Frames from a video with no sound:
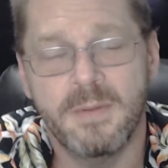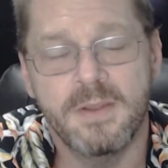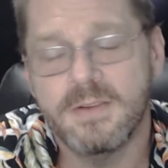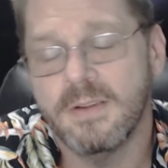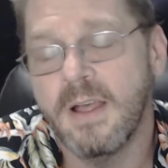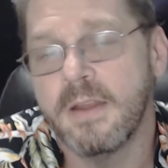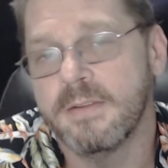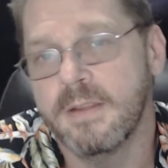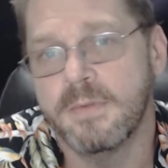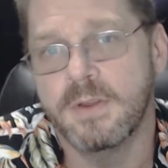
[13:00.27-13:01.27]
there's a lot of
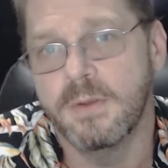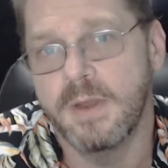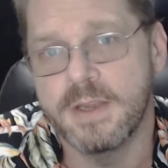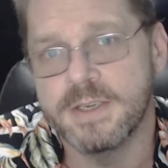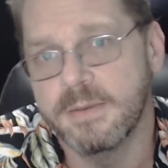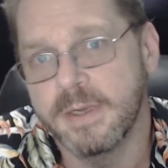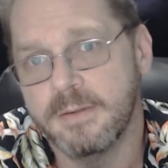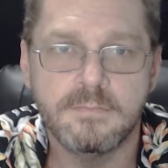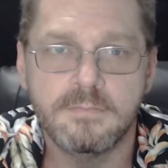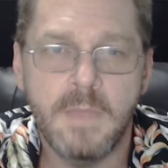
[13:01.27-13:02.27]
stuff you can do in
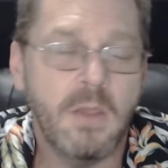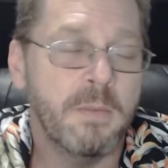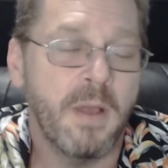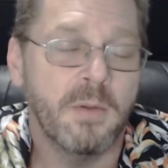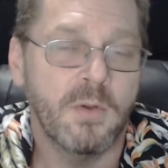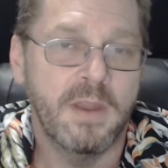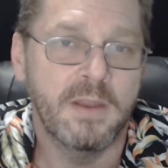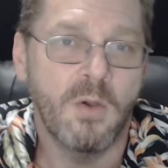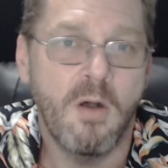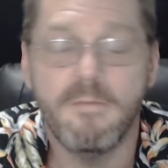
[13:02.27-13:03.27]
HTML. Now, you probably don't need
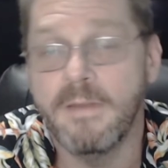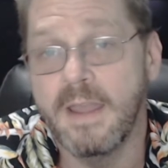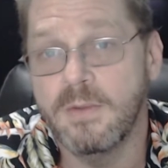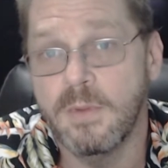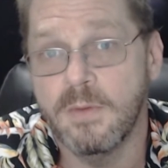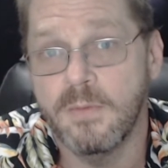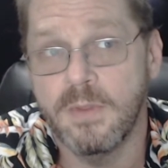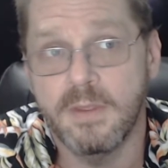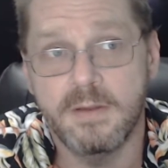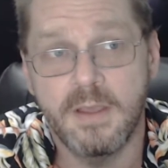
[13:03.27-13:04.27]
to go all fancy with it
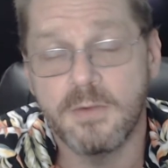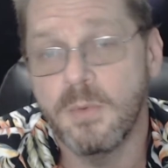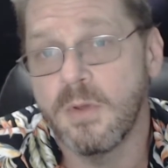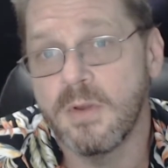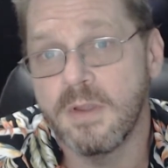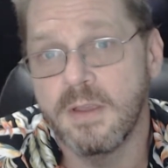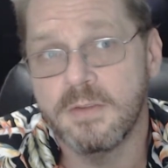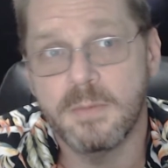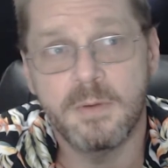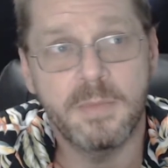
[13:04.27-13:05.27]
with a TextBroker
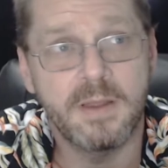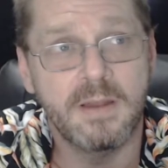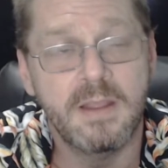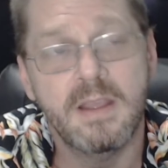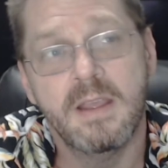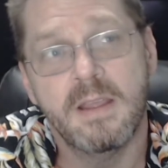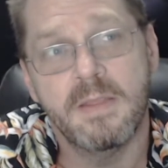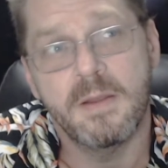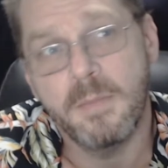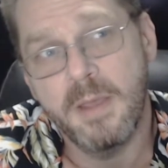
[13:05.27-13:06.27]
customer, but
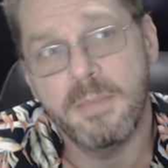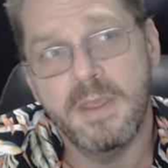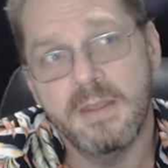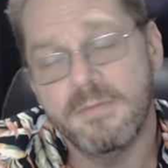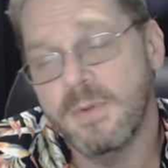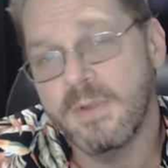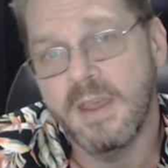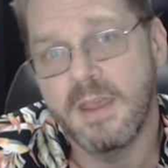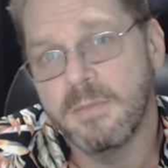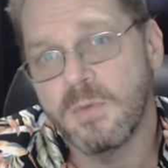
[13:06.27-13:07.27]
there might be a few
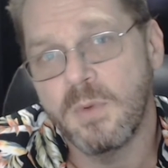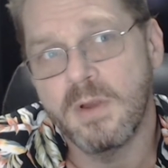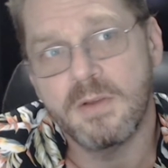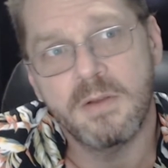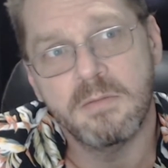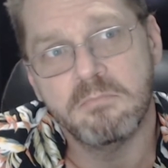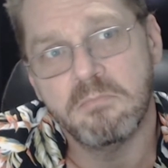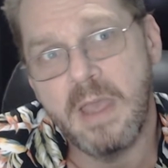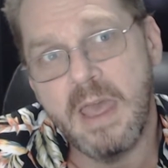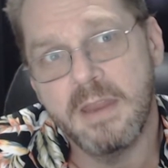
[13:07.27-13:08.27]
times where
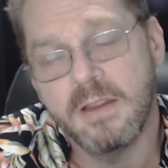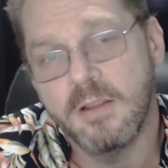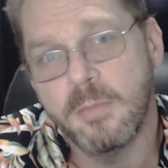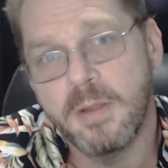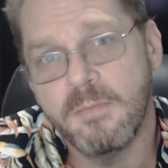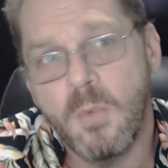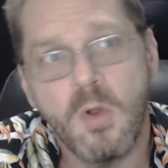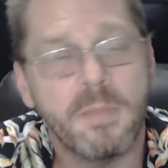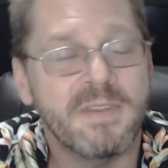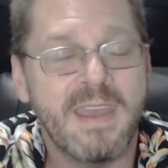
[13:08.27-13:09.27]
adding a little bit
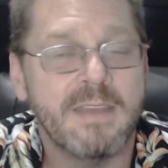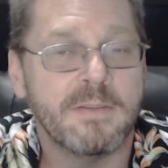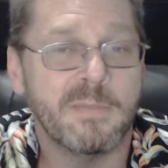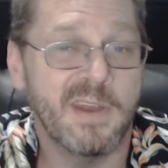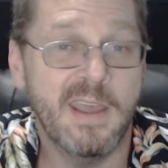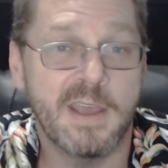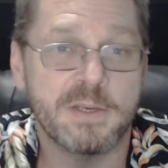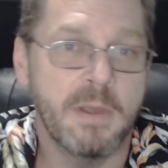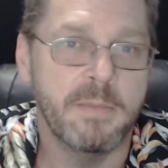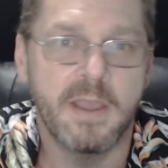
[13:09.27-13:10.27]
more pizzazz and
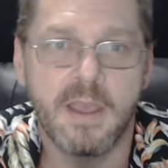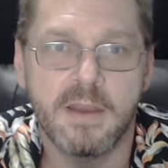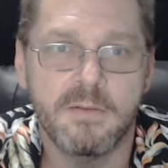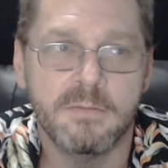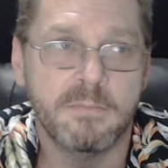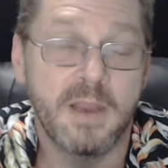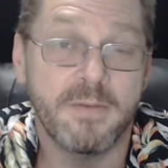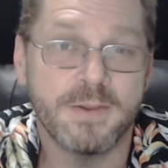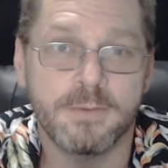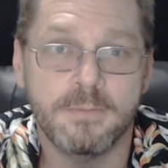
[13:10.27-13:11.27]
panache might be kind of
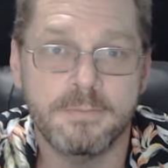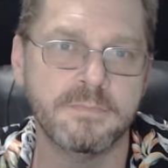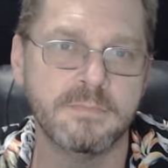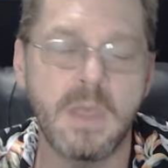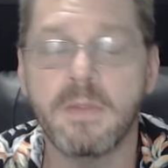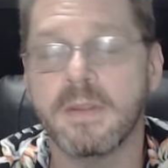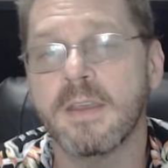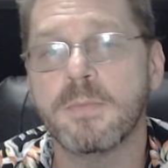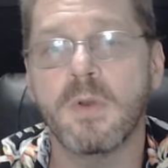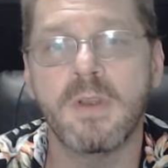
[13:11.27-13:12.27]
beneficial. Now, the
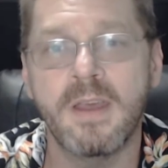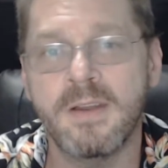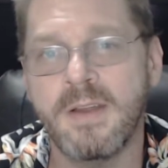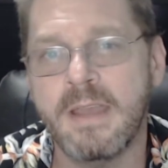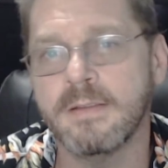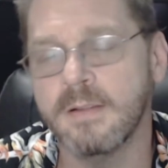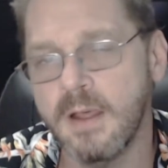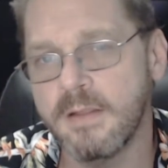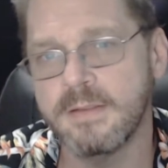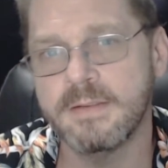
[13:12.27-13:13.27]
TextBroker editor has a
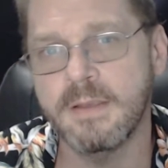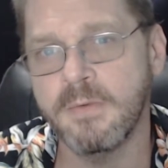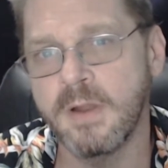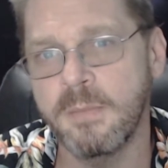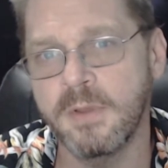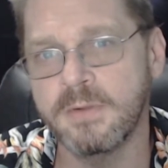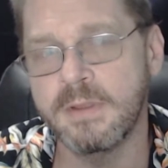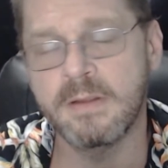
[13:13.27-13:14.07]
lot of this stuff already built in,